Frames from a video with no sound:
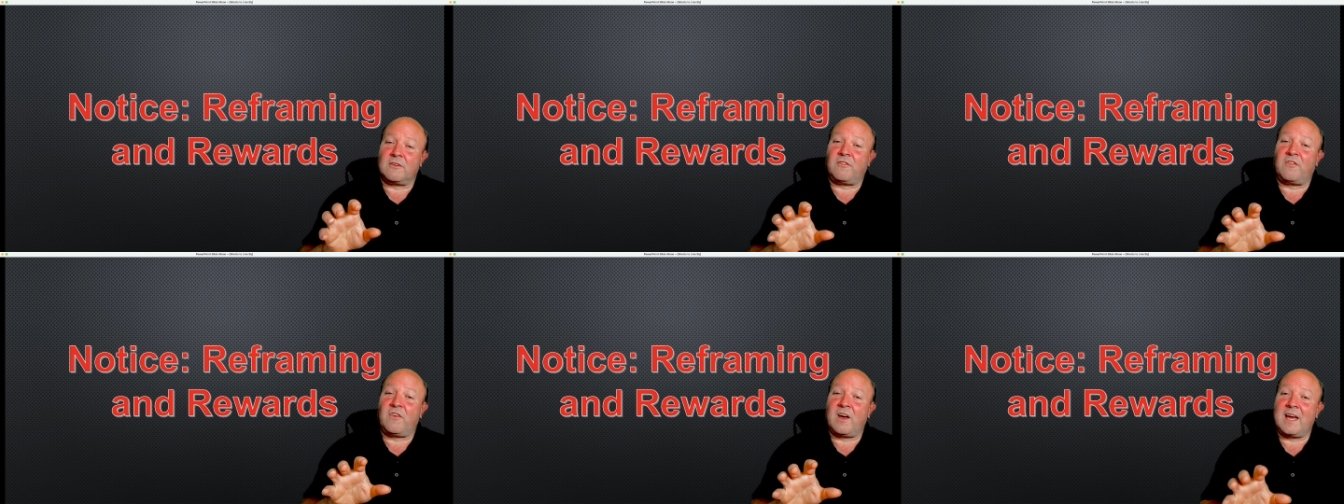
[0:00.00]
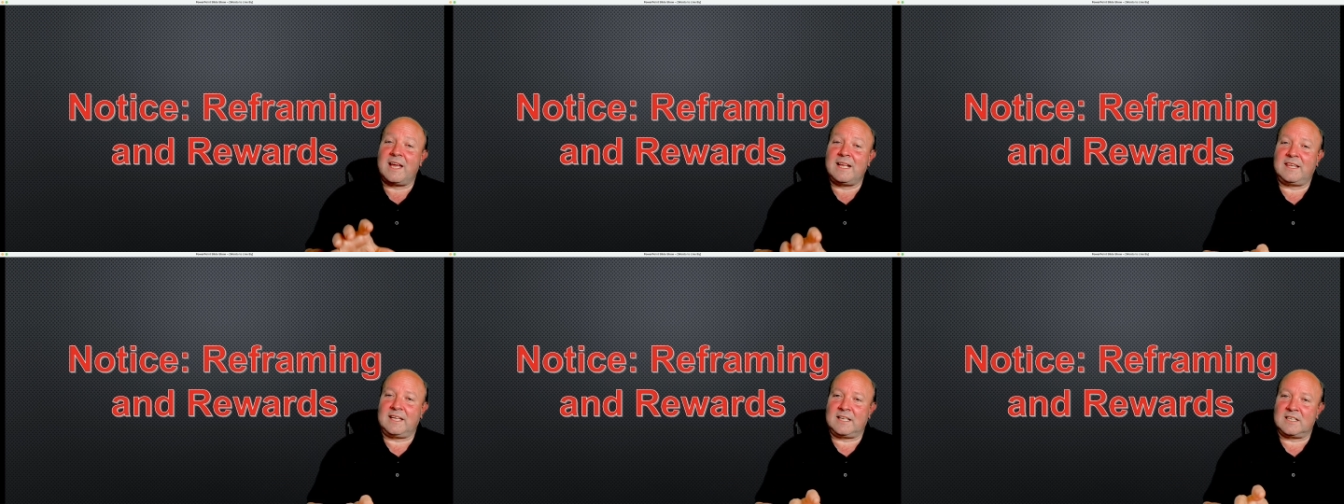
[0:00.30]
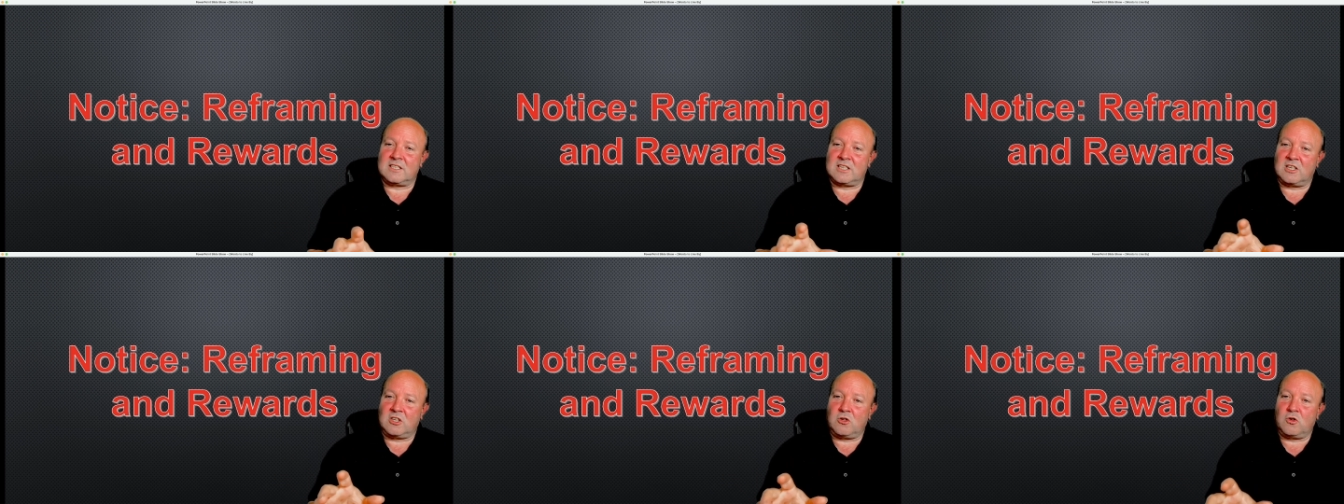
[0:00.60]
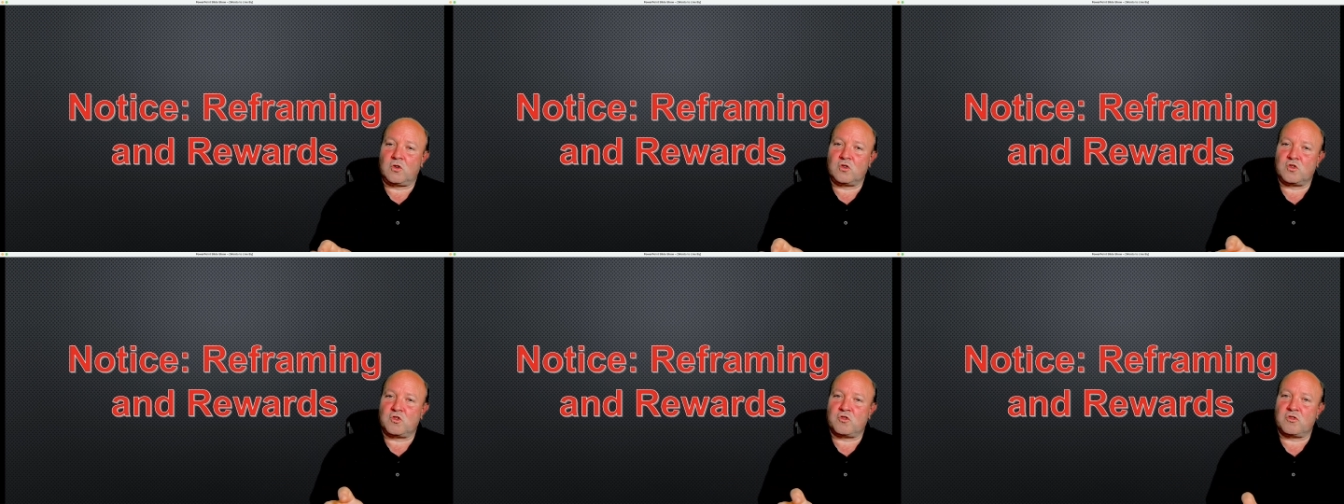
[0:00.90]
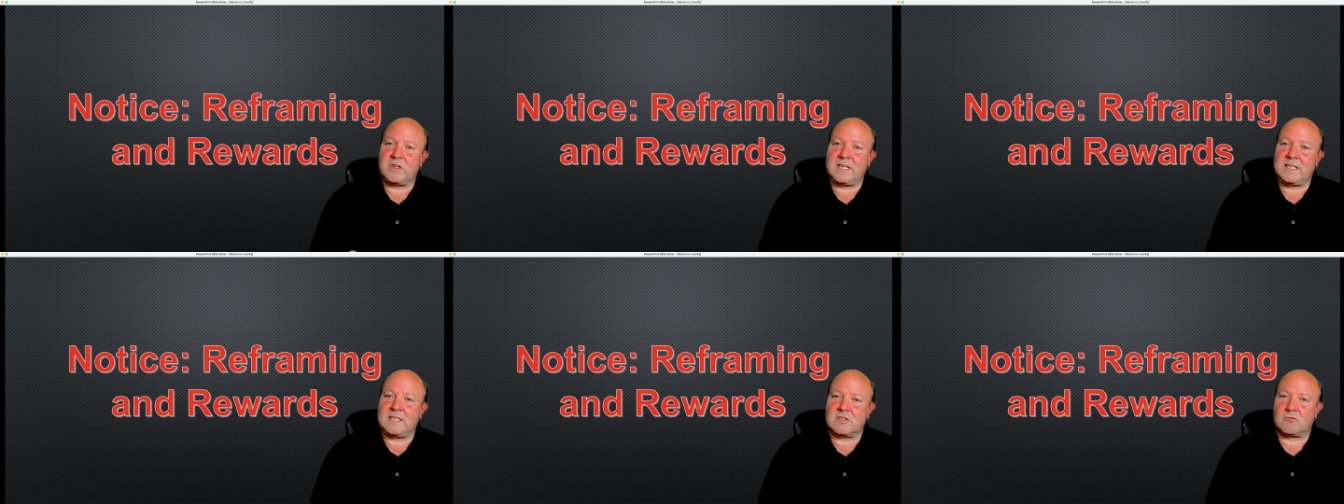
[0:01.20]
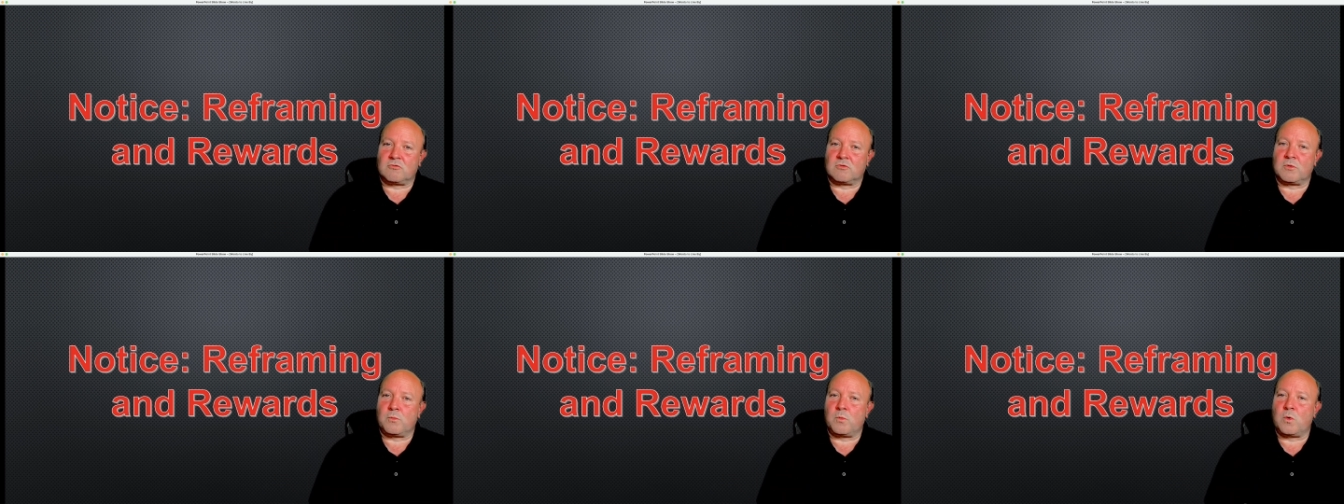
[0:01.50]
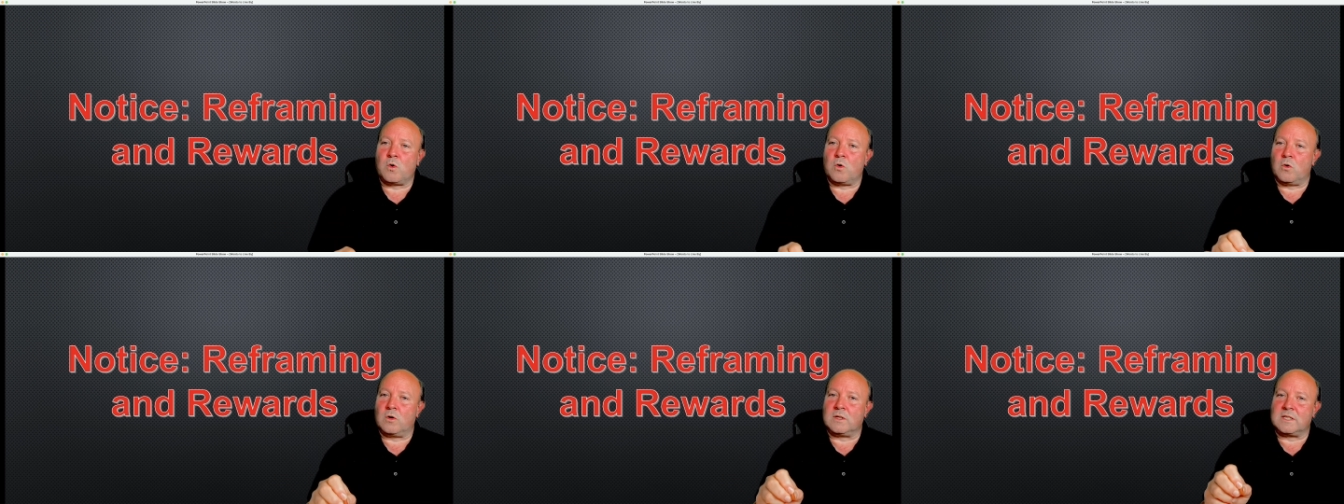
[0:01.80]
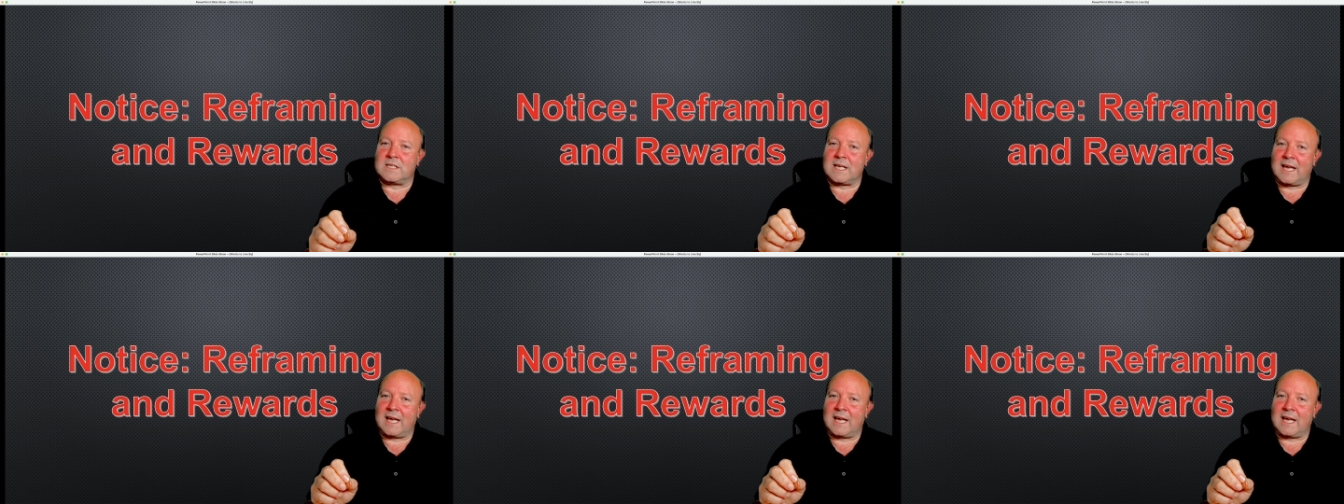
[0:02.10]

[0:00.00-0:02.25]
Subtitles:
find things that you can treat as rewards